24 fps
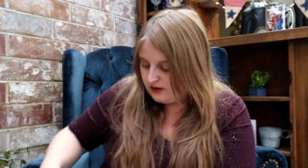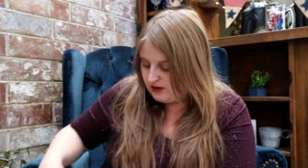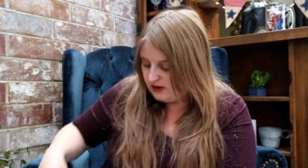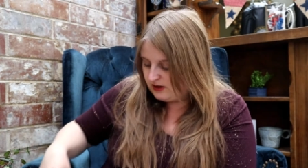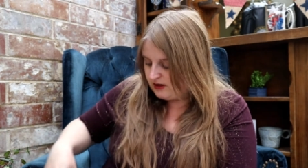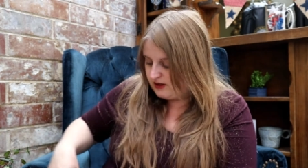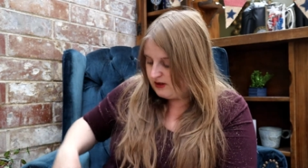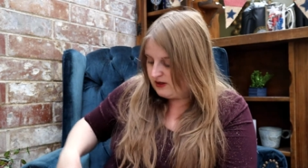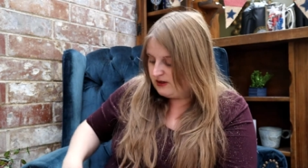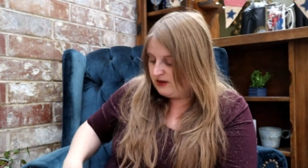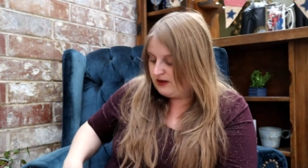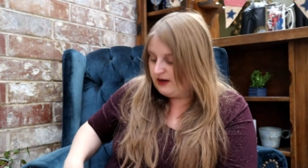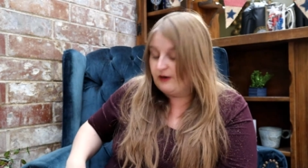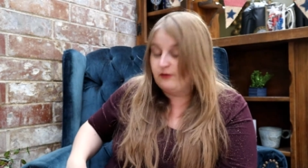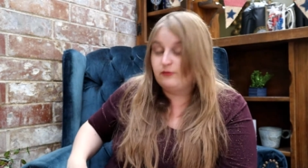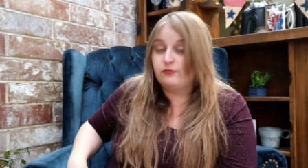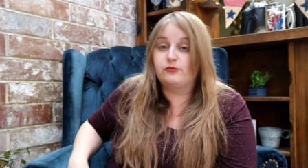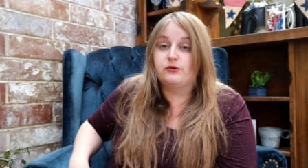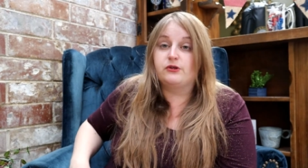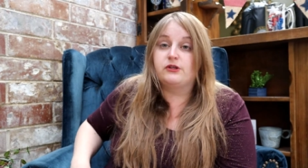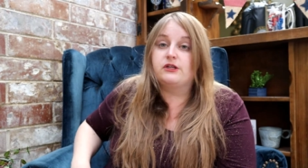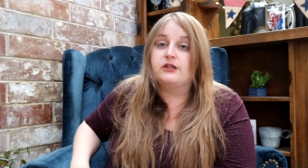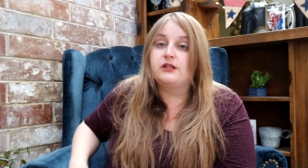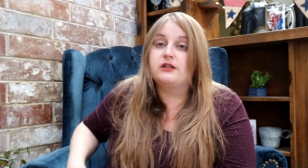And I
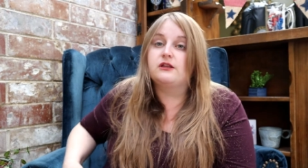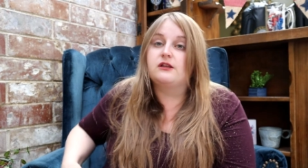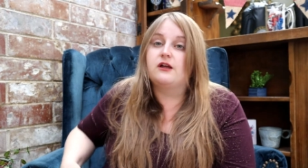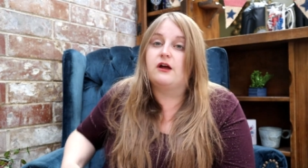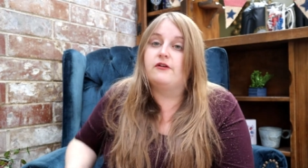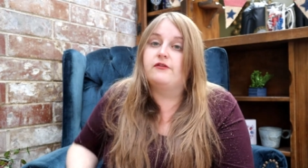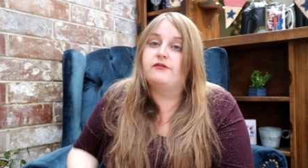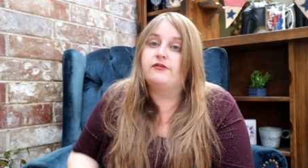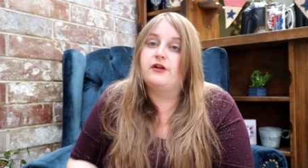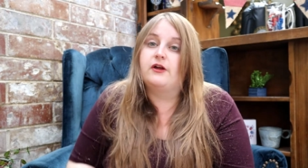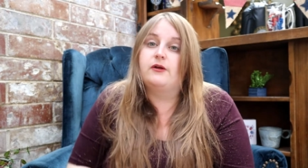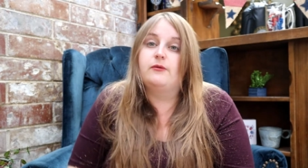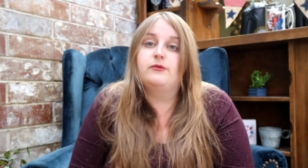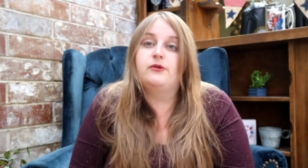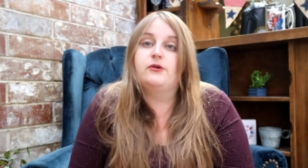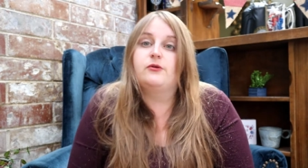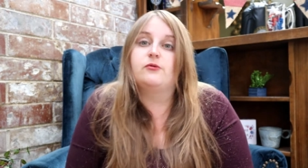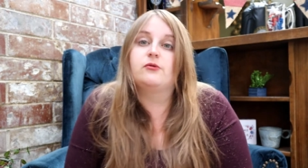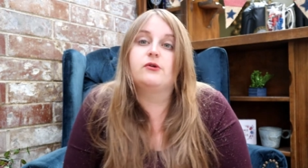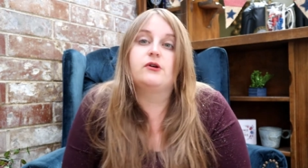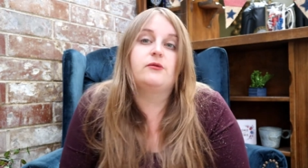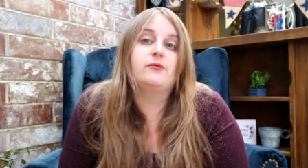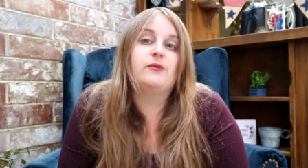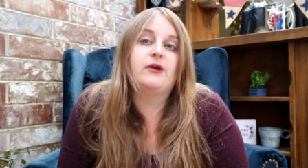really love them.
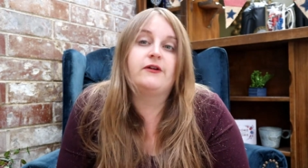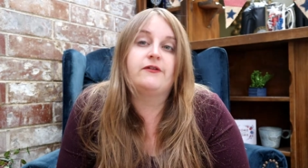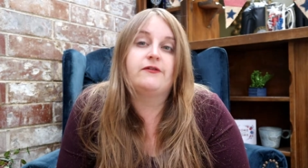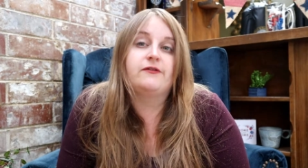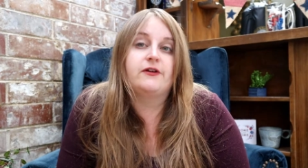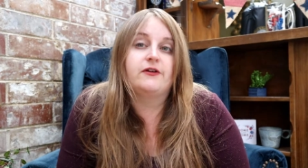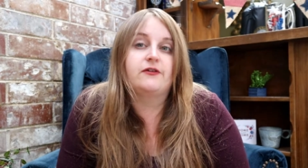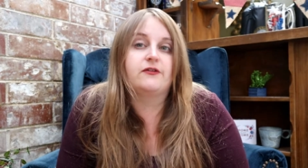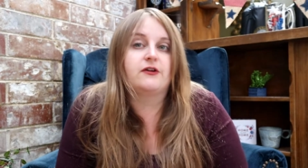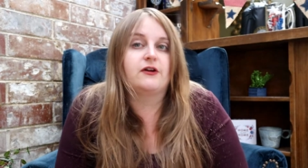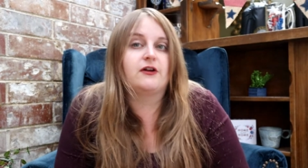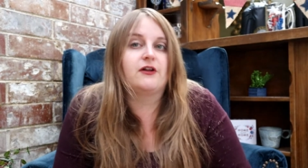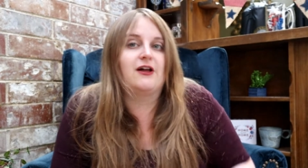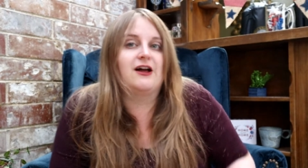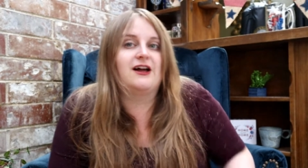They're one of my favorite